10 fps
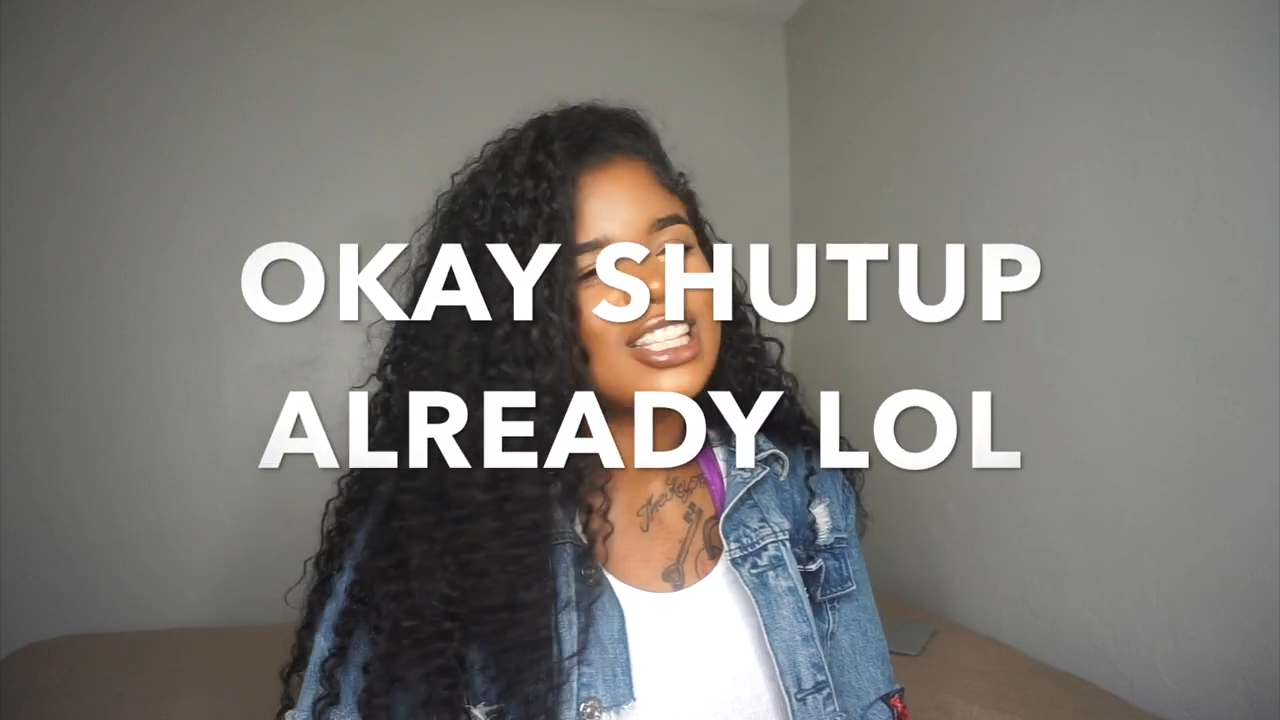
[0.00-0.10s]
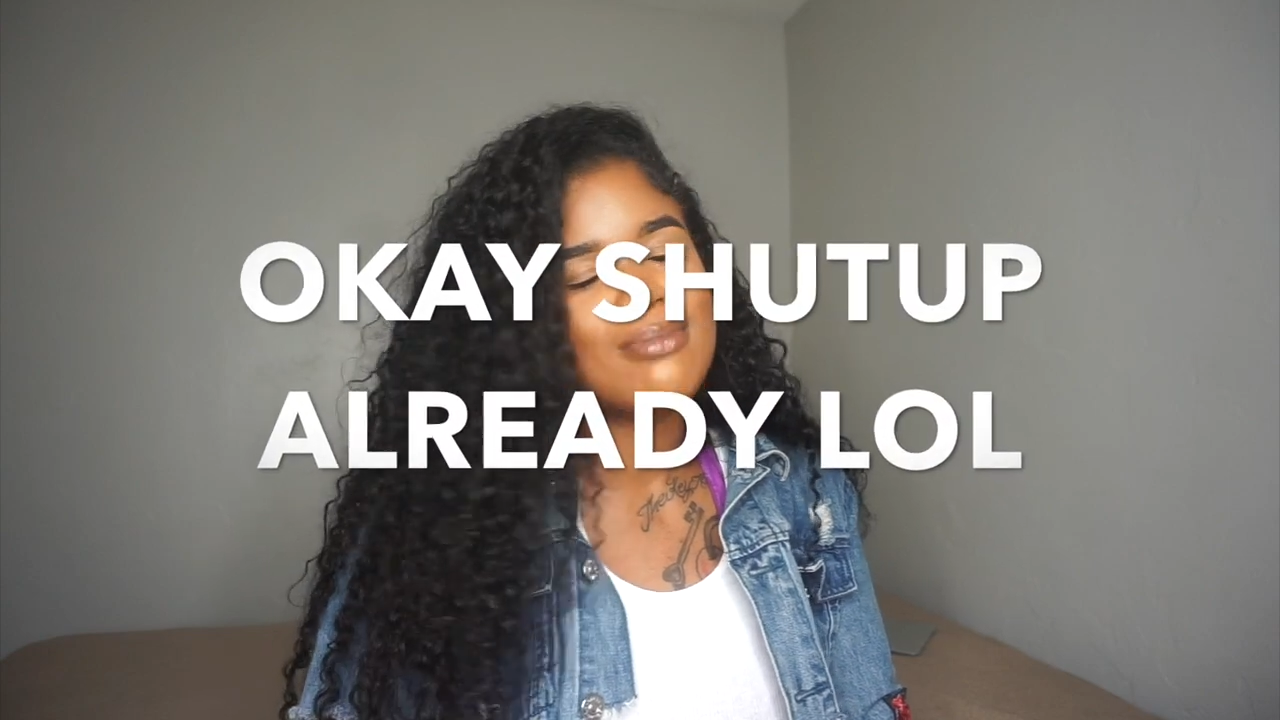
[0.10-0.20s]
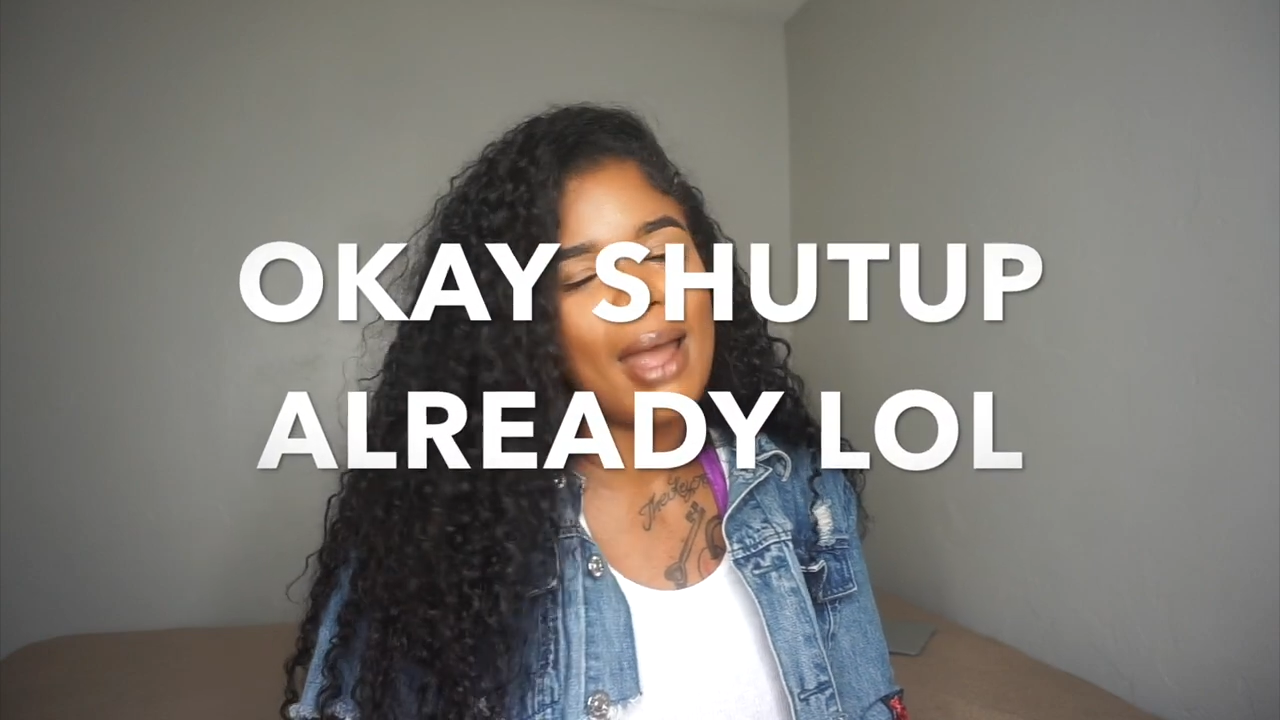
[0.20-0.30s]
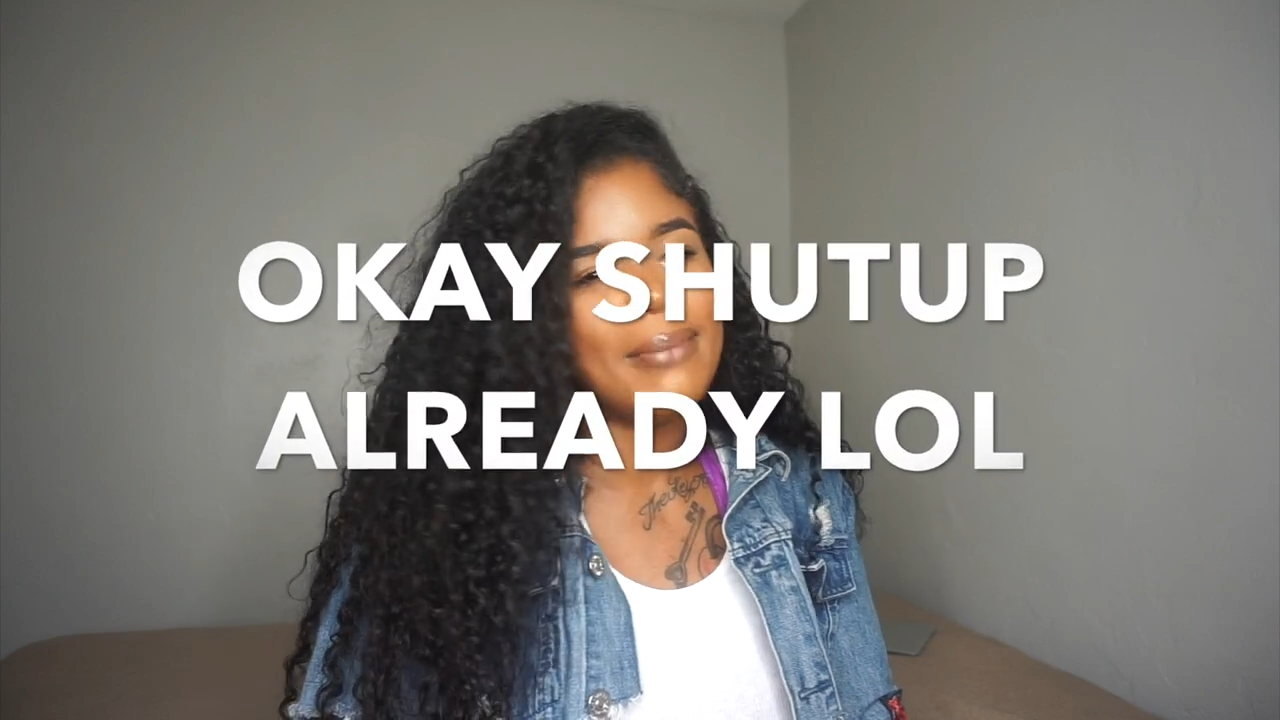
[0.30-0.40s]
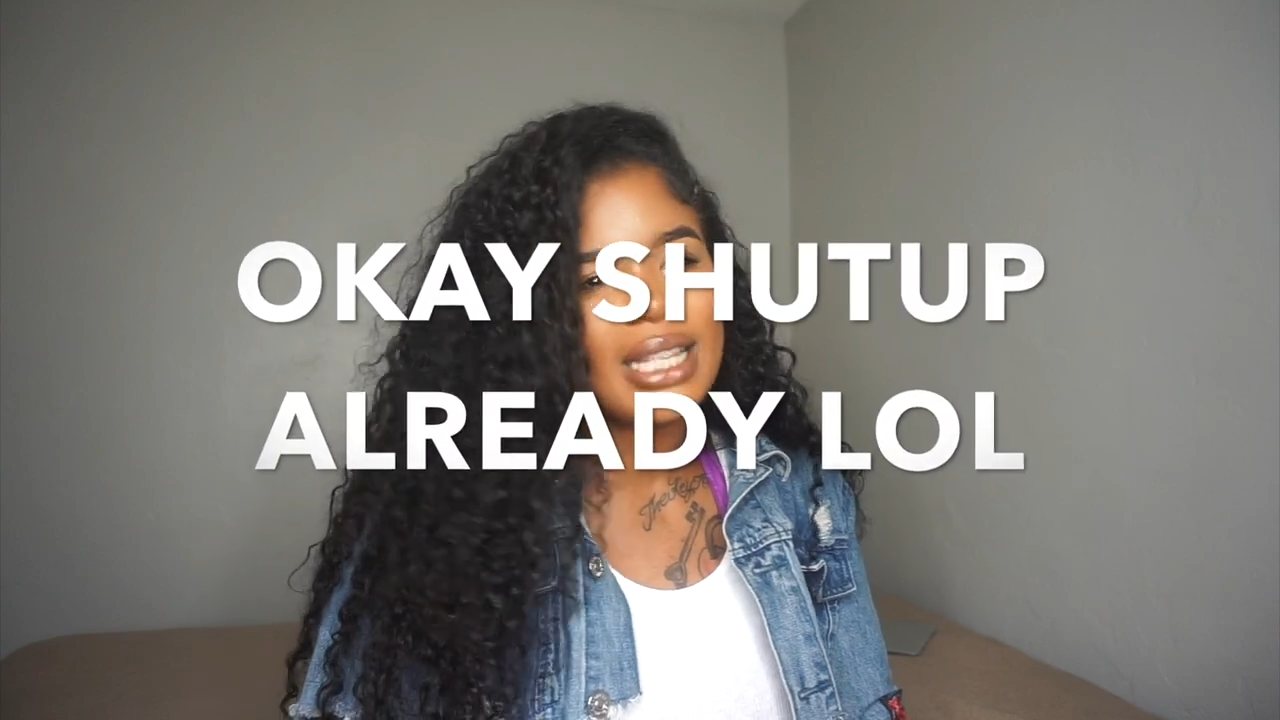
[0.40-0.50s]
it's
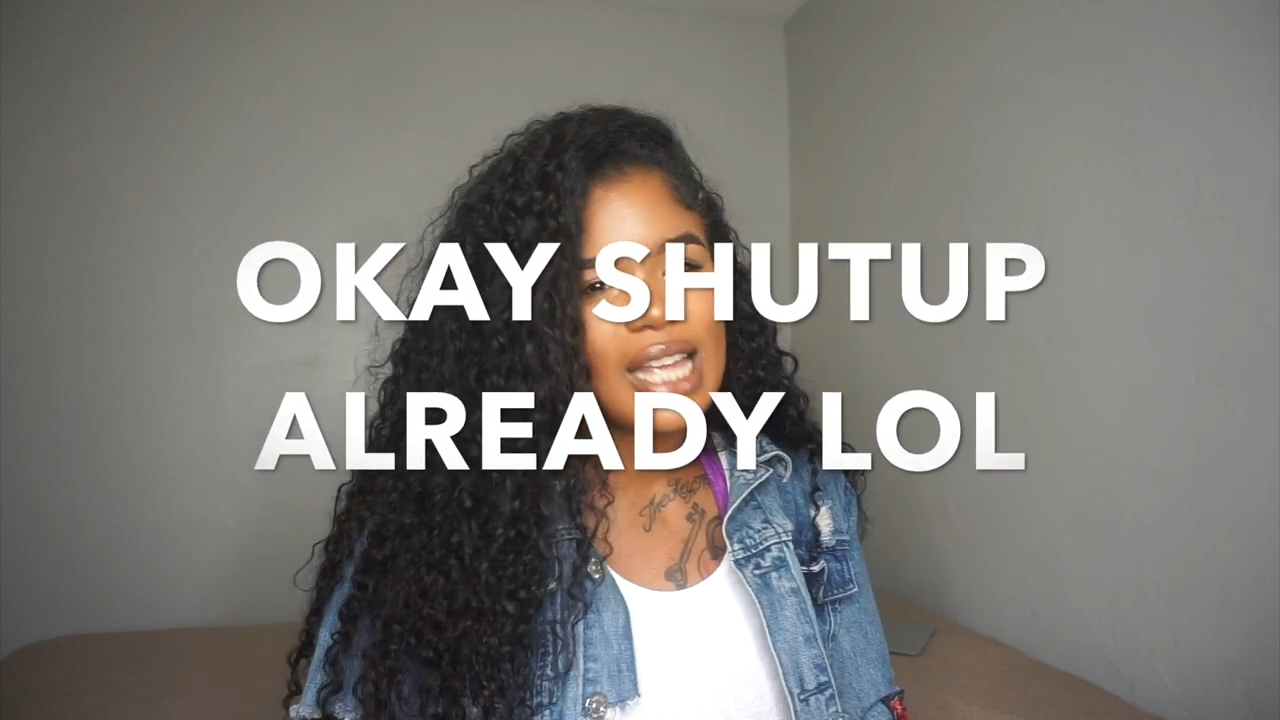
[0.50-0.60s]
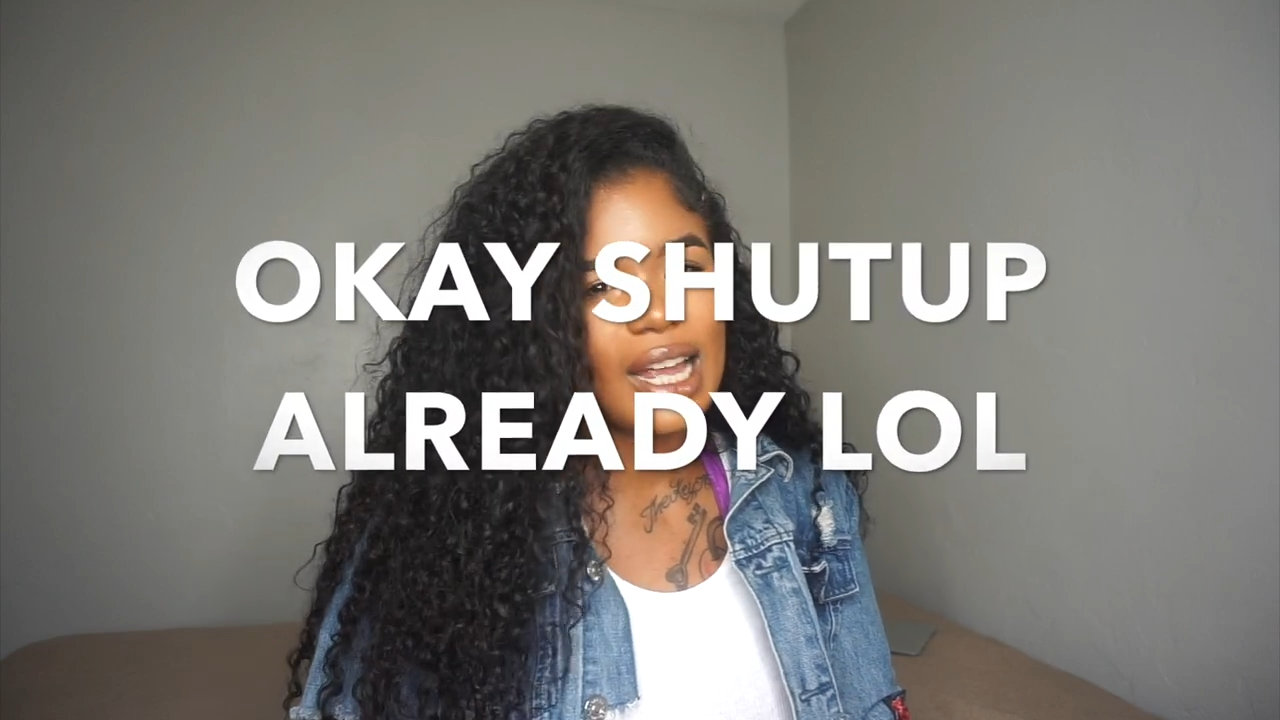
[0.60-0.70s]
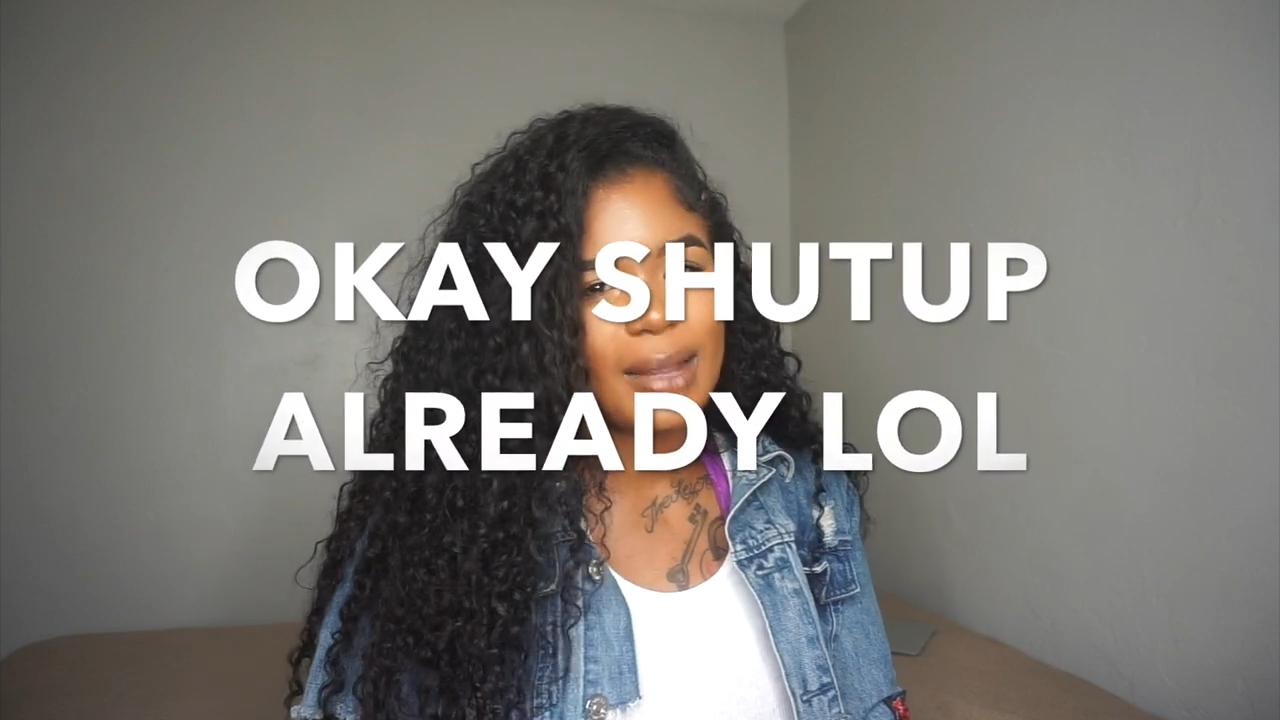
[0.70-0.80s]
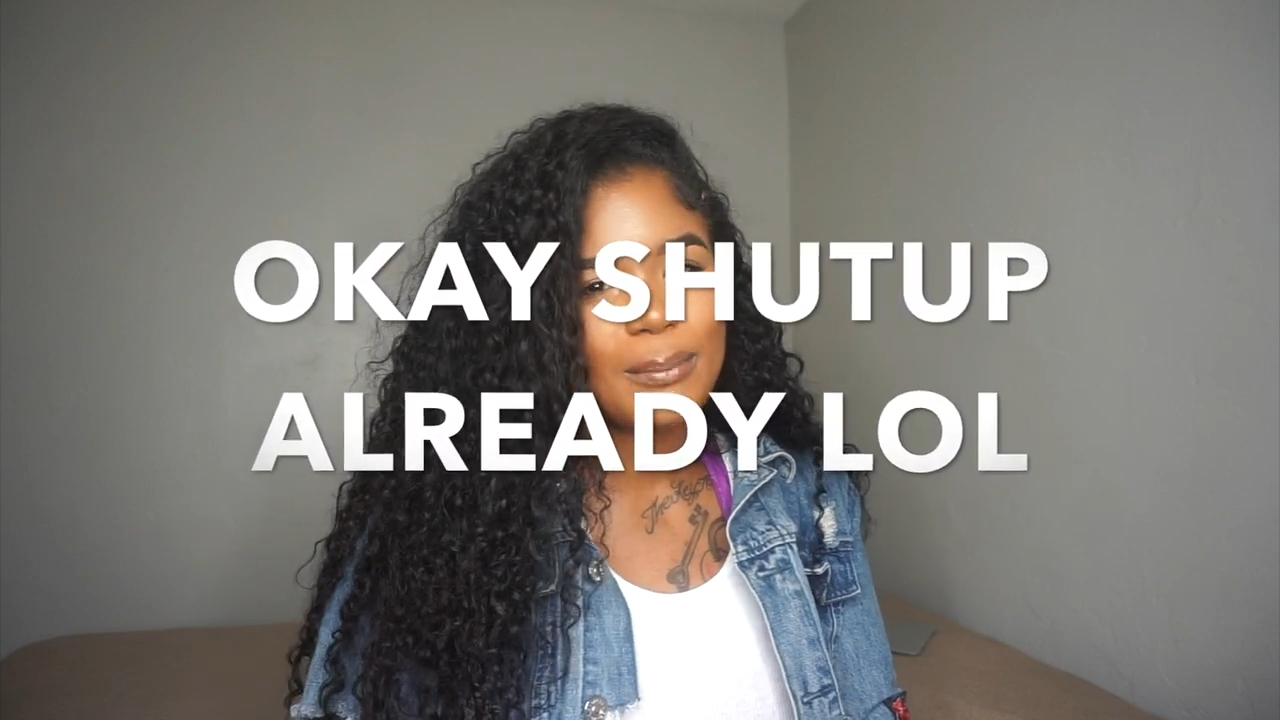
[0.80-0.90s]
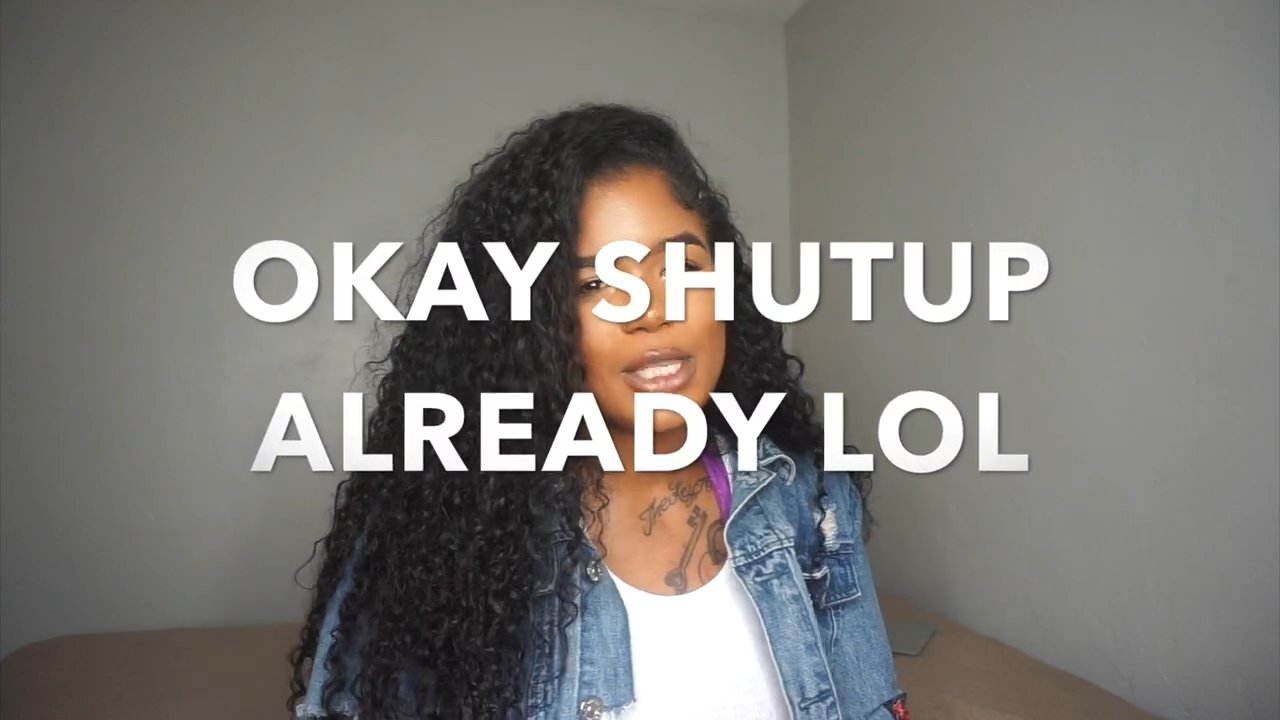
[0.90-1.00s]
my me time.